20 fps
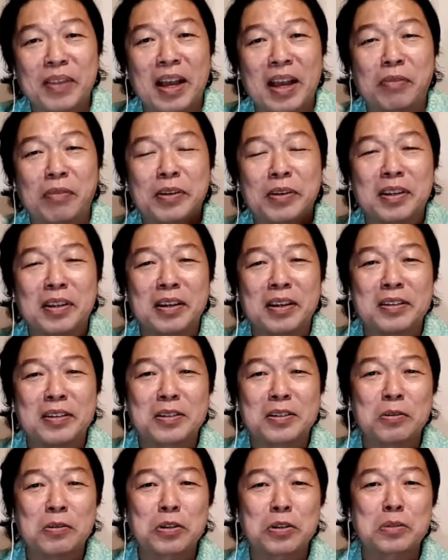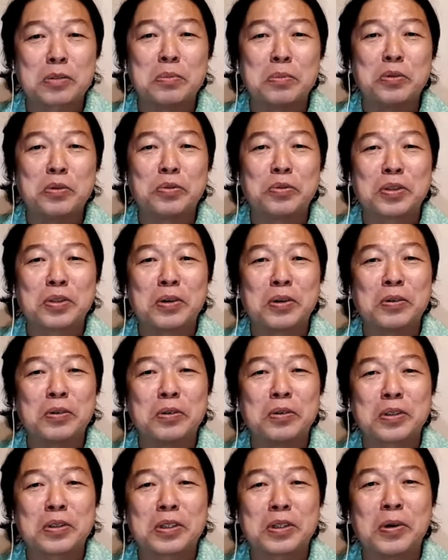everything is so smooth,
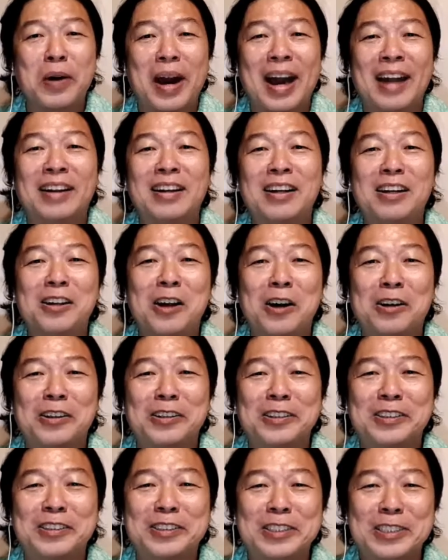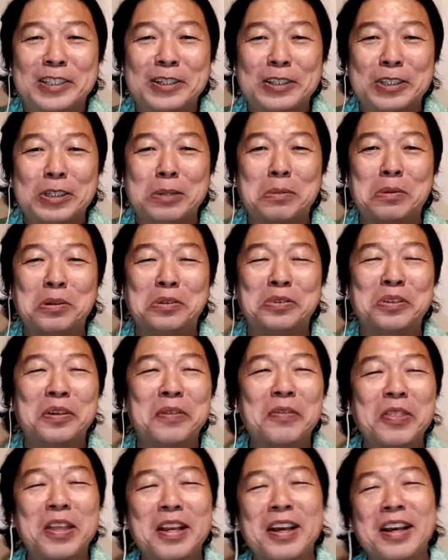so analog, so smooth.
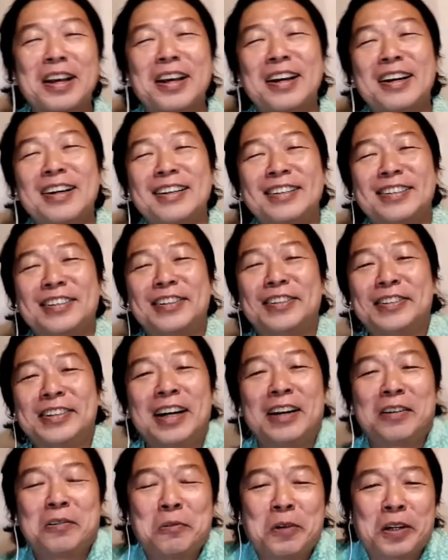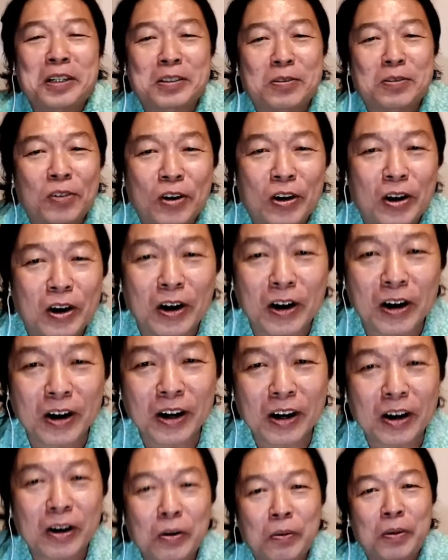So that worked for
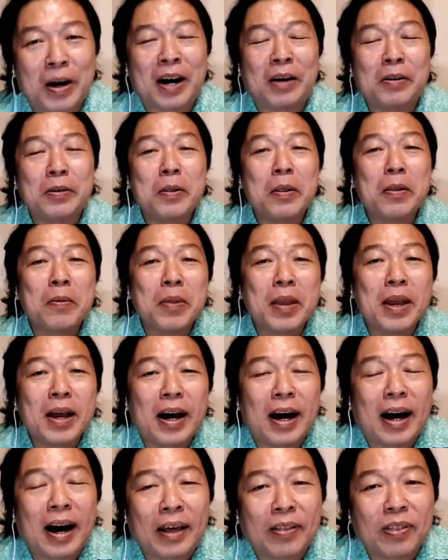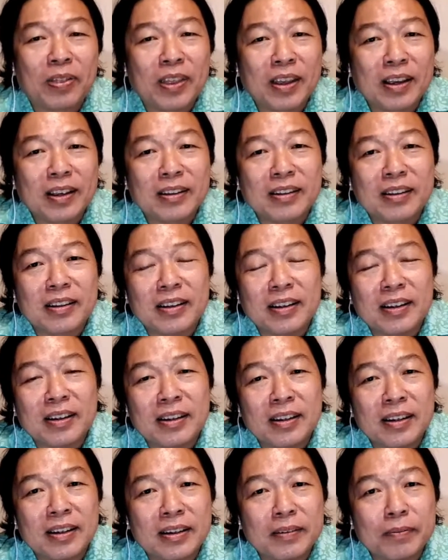a while. I think
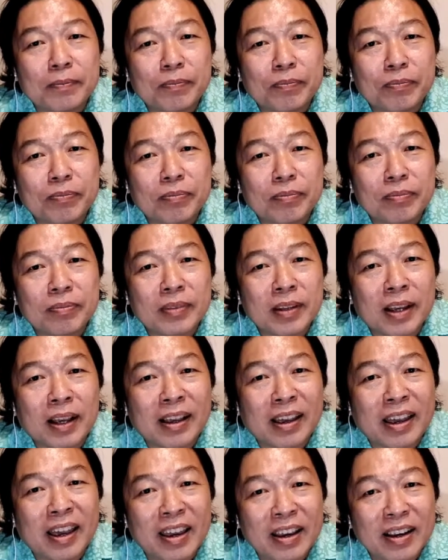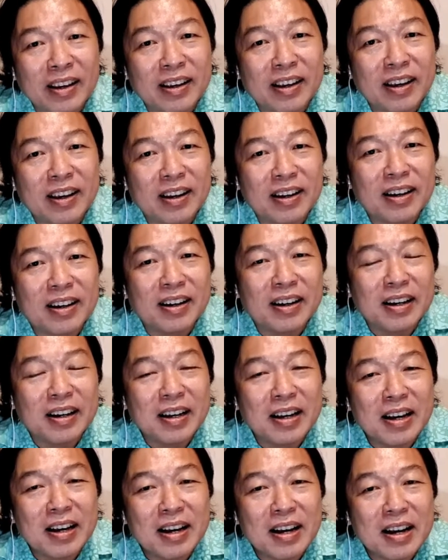the kink,
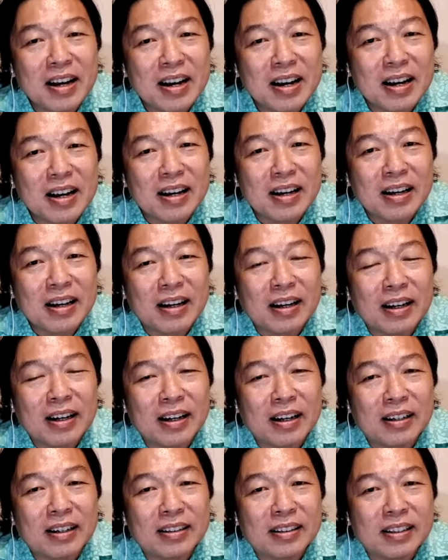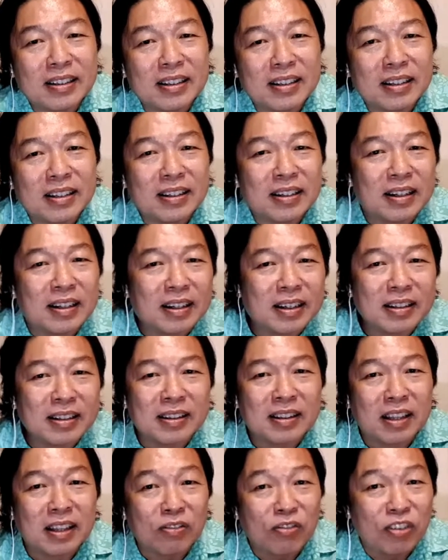the
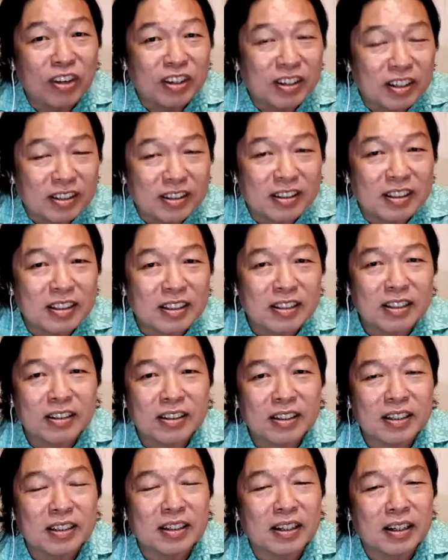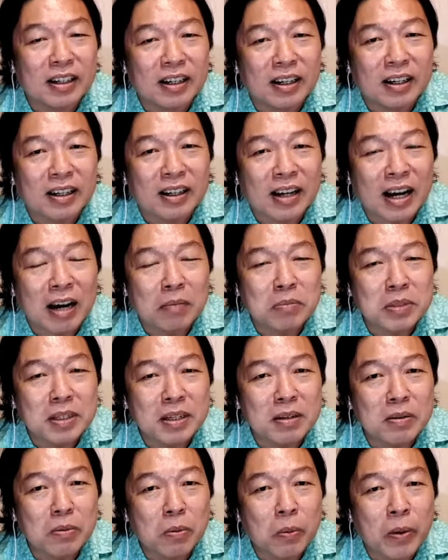difficulty comes
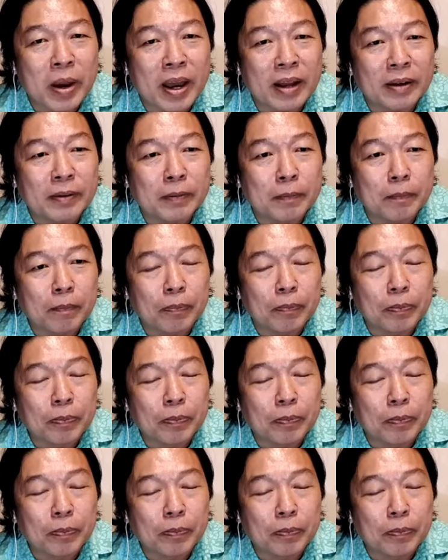in when